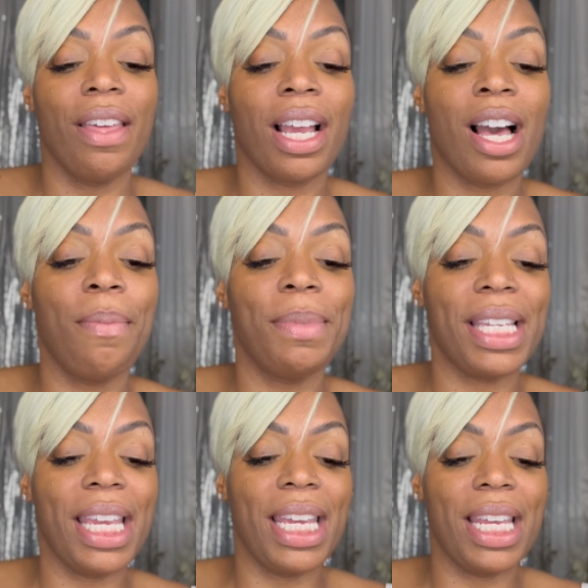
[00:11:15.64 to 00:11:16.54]
comes
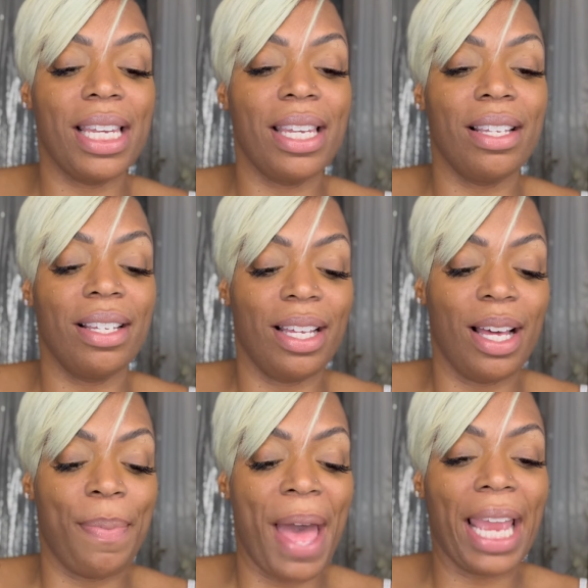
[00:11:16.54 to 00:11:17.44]
in
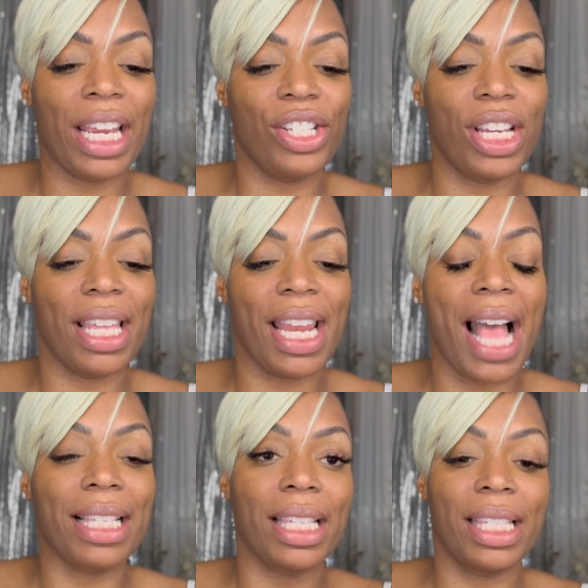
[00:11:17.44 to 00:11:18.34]
a packaging that
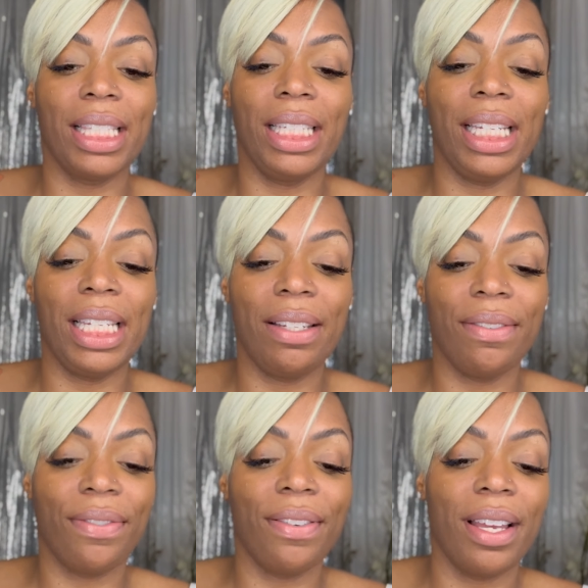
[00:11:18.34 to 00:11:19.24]
has a
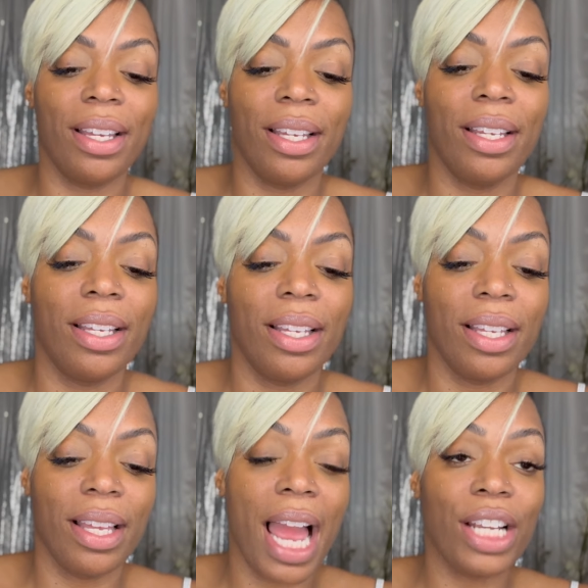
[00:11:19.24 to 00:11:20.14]
sleeve.
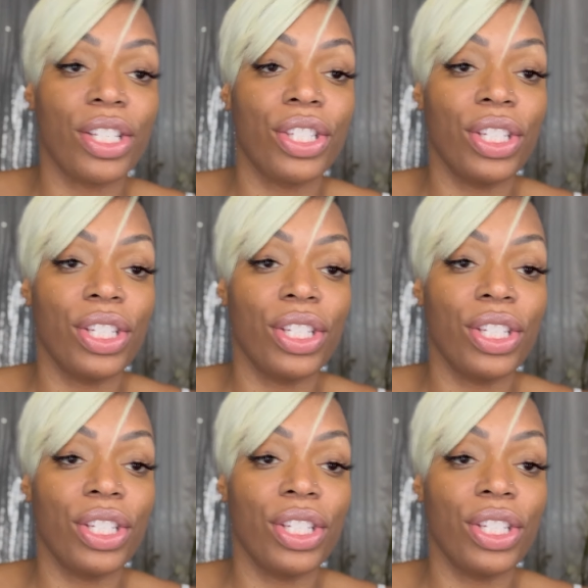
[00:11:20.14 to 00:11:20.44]
I just